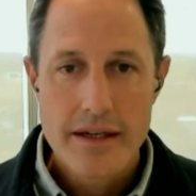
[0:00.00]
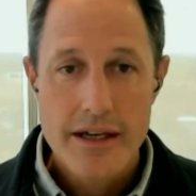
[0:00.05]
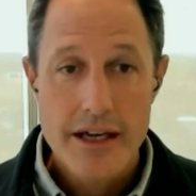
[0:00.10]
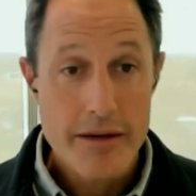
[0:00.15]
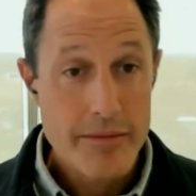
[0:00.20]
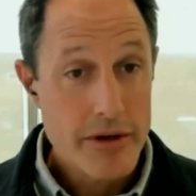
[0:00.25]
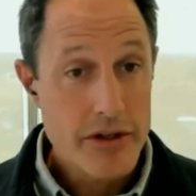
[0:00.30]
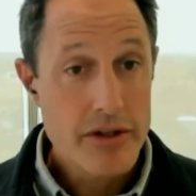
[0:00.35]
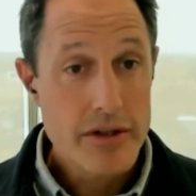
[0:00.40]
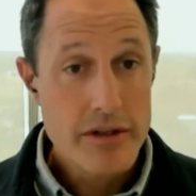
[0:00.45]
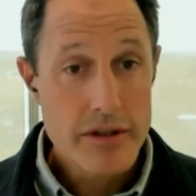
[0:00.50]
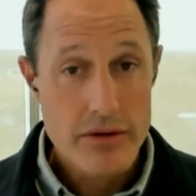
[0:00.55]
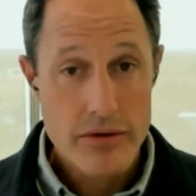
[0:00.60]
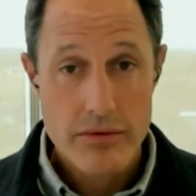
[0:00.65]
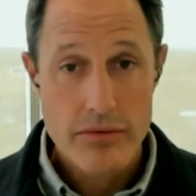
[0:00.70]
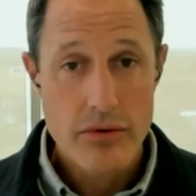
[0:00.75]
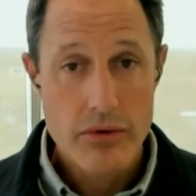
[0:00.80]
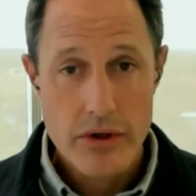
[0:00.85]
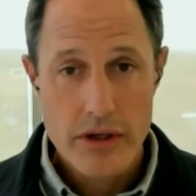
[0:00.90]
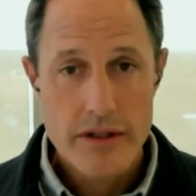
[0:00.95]
emissions
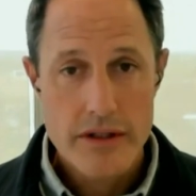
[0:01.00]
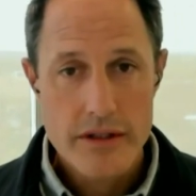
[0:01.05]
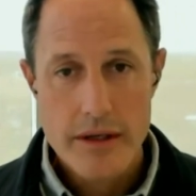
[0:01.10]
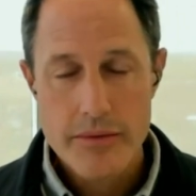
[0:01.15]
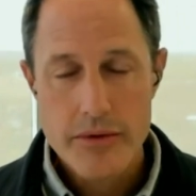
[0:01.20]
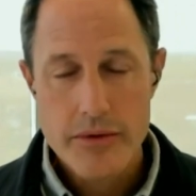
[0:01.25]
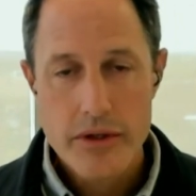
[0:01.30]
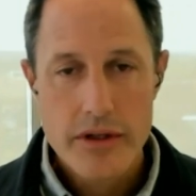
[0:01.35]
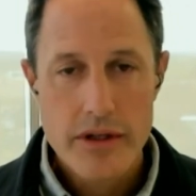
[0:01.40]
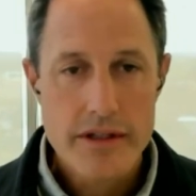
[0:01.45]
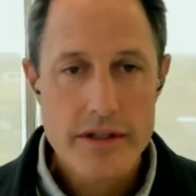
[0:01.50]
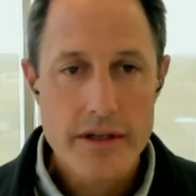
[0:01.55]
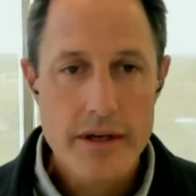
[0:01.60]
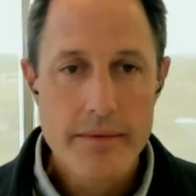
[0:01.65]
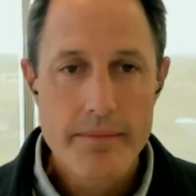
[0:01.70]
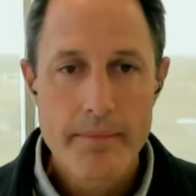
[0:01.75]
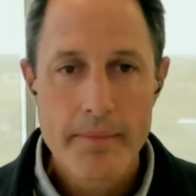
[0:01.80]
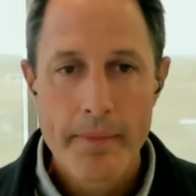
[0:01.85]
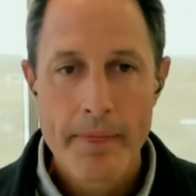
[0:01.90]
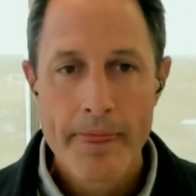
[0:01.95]
or, or consumption, you could say.
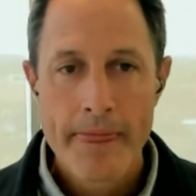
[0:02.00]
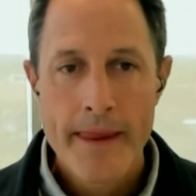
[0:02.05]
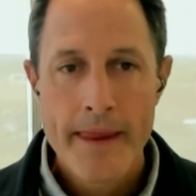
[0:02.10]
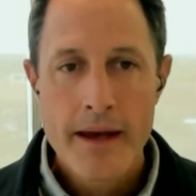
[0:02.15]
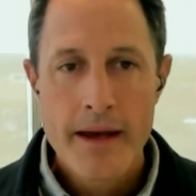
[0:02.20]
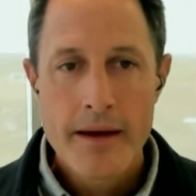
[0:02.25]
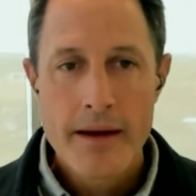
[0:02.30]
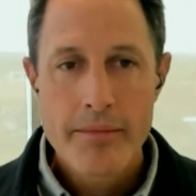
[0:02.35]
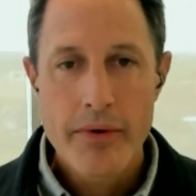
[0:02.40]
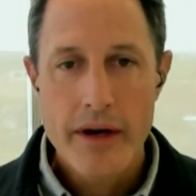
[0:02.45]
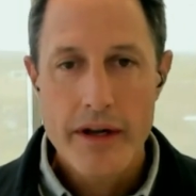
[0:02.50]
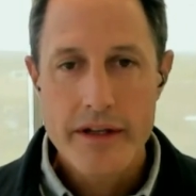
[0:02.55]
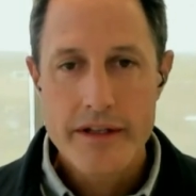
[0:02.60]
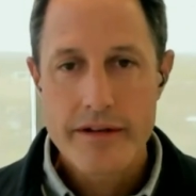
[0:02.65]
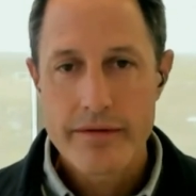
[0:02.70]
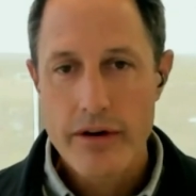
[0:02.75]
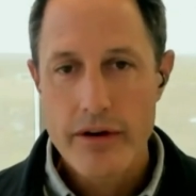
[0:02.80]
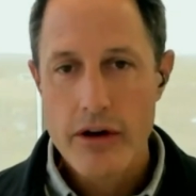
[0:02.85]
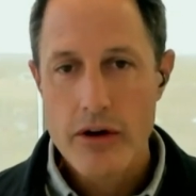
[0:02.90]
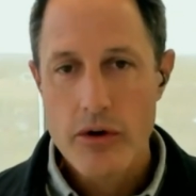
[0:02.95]
But it's a
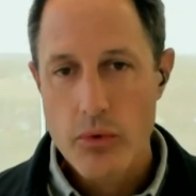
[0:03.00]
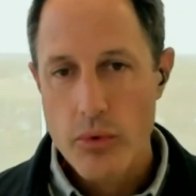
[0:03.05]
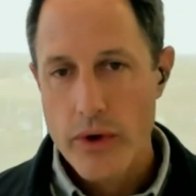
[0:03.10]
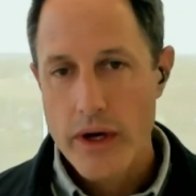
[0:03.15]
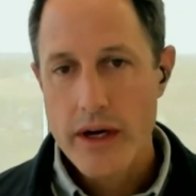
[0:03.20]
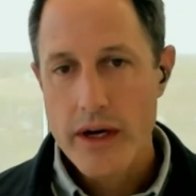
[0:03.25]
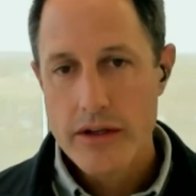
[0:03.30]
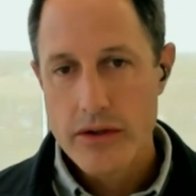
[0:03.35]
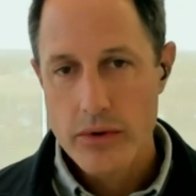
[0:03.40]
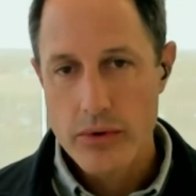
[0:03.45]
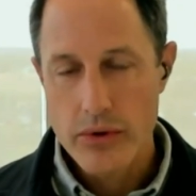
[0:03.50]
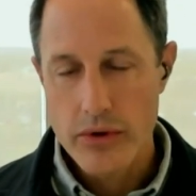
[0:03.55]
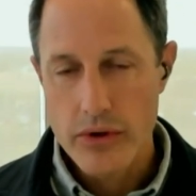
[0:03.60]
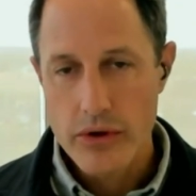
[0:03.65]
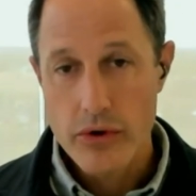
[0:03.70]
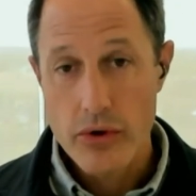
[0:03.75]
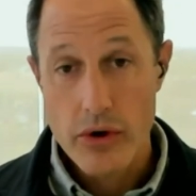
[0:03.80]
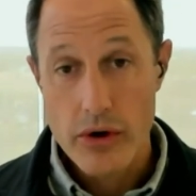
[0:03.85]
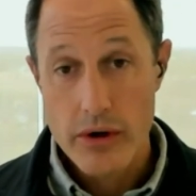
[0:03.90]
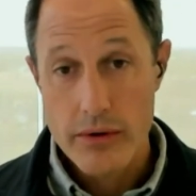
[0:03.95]
very weak tool,
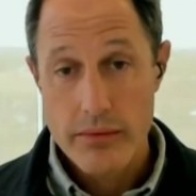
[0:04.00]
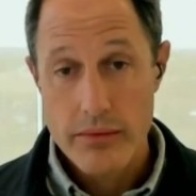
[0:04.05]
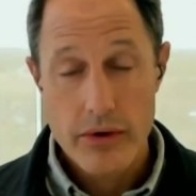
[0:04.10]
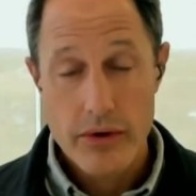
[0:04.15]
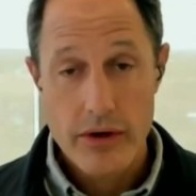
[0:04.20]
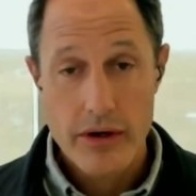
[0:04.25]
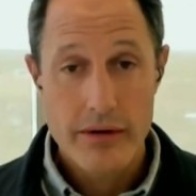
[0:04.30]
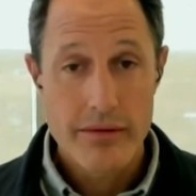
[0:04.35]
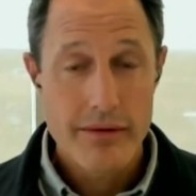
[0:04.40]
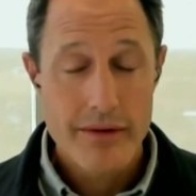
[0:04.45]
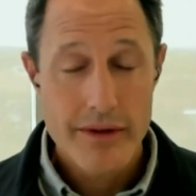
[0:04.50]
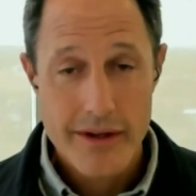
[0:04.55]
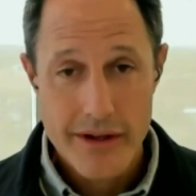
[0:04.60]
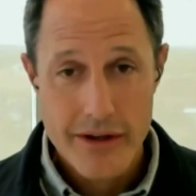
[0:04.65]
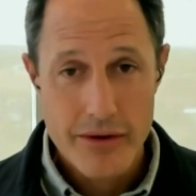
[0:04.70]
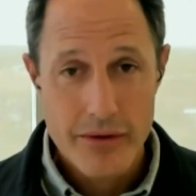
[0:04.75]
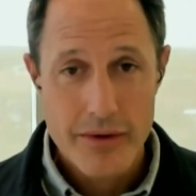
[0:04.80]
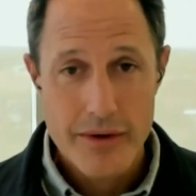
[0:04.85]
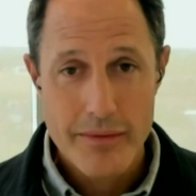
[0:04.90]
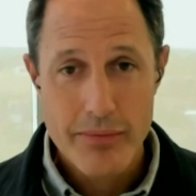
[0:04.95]
or or you
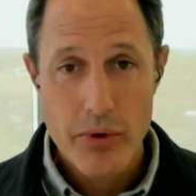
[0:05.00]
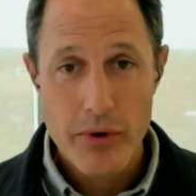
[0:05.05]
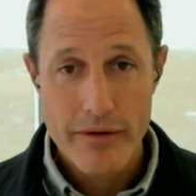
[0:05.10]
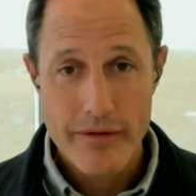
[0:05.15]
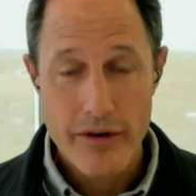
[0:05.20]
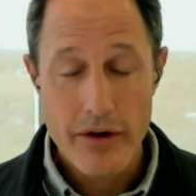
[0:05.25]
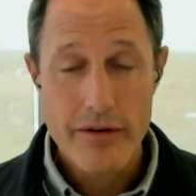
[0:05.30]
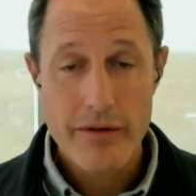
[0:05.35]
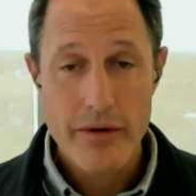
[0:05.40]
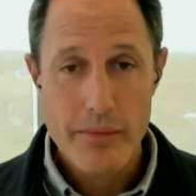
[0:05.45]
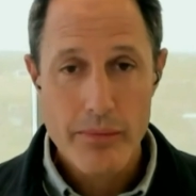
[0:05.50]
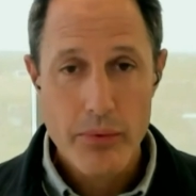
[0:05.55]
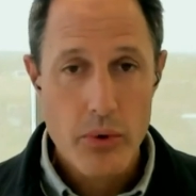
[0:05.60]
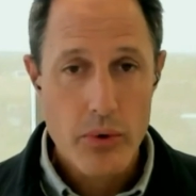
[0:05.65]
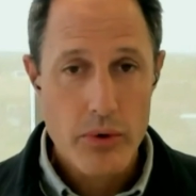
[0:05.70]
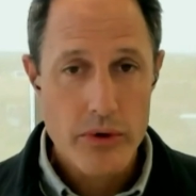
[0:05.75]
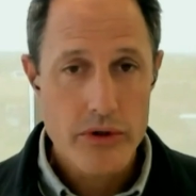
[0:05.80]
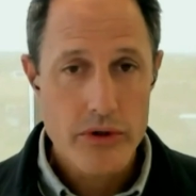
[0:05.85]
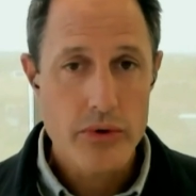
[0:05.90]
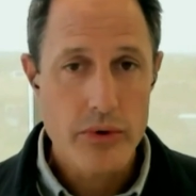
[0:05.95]
know, a, a very very
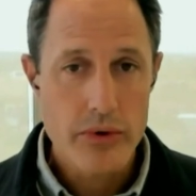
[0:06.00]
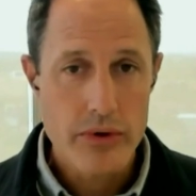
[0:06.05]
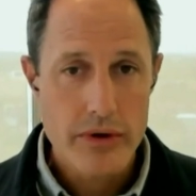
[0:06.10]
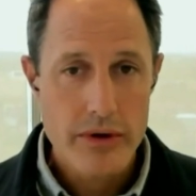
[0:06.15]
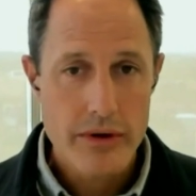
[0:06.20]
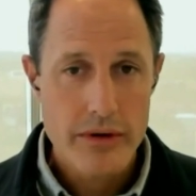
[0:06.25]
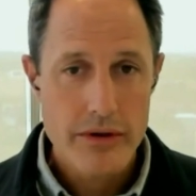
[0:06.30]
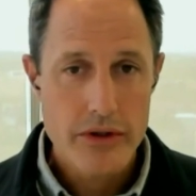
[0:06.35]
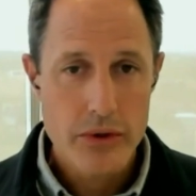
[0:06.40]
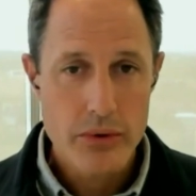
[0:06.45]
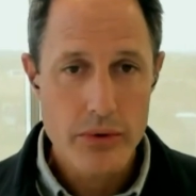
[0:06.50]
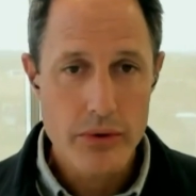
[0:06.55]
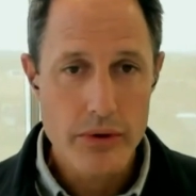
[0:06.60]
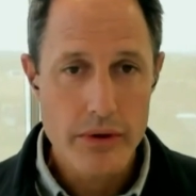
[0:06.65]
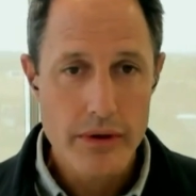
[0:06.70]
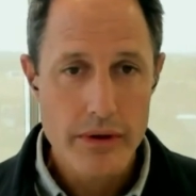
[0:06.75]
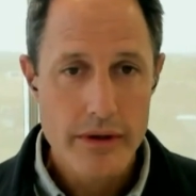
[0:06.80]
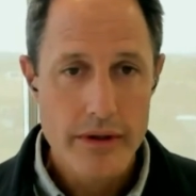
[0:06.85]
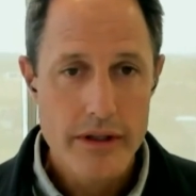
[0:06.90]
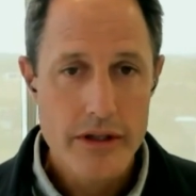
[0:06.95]
poor tour,
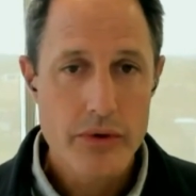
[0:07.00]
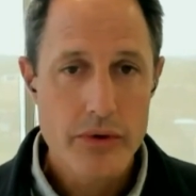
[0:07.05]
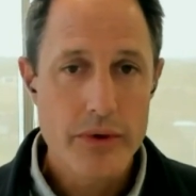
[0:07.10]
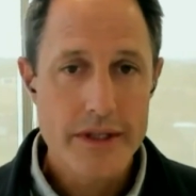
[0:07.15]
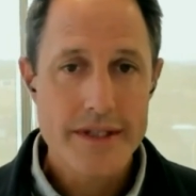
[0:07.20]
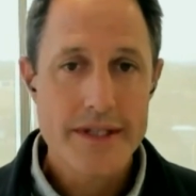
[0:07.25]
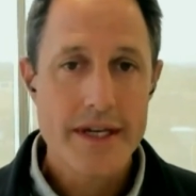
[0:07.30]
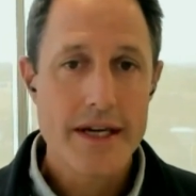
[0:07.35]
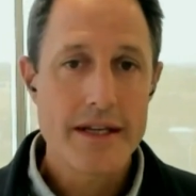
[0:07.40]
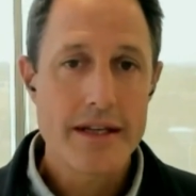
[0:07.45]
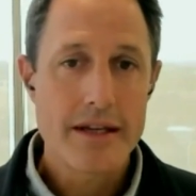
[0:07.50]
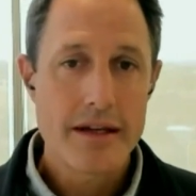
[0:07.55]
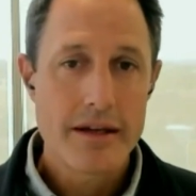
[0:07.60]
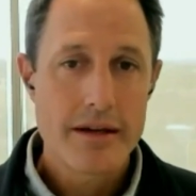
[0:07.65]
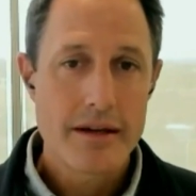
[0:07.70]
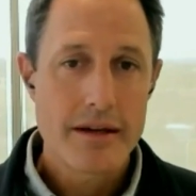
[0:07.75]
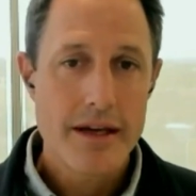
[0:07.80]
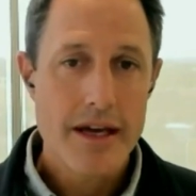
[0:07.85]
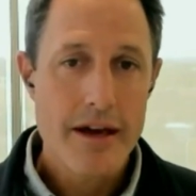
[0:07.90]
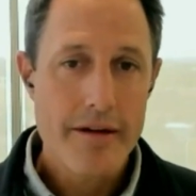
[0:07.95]
tool to incent
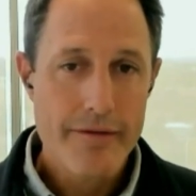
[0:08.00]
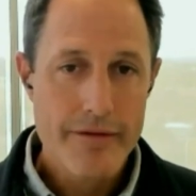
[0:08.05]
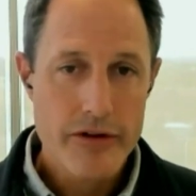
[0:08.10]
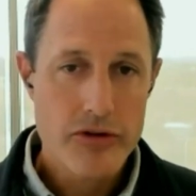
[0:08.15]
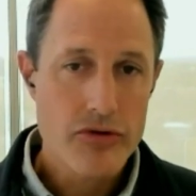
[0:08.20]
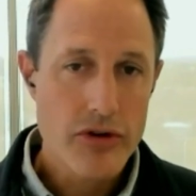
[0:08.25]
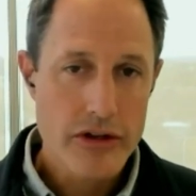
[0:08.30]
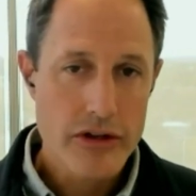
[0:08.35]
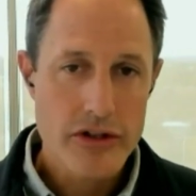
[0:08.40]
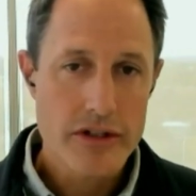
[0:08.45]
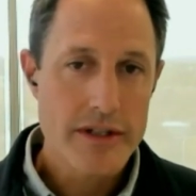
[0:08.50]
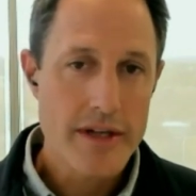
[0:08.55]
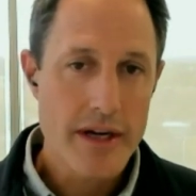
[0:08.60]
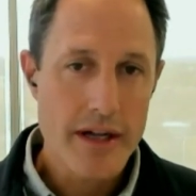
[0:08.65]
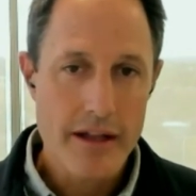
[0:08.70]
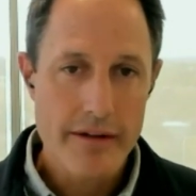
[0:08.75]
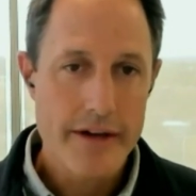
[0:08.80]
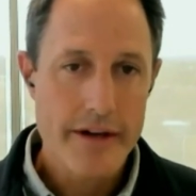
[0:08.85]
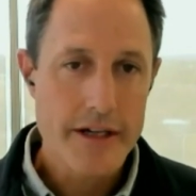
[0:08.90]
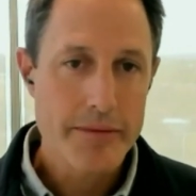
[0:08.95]
infrastructure style
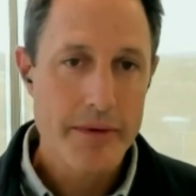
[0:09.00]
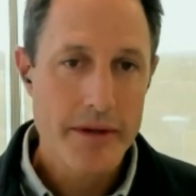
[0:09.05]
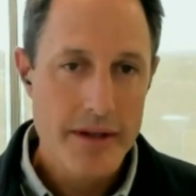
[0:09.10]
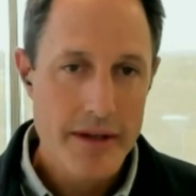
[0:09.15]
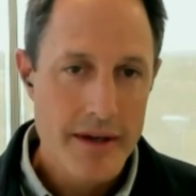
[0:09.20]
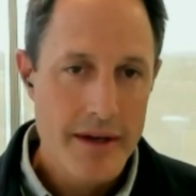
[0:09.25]
investment.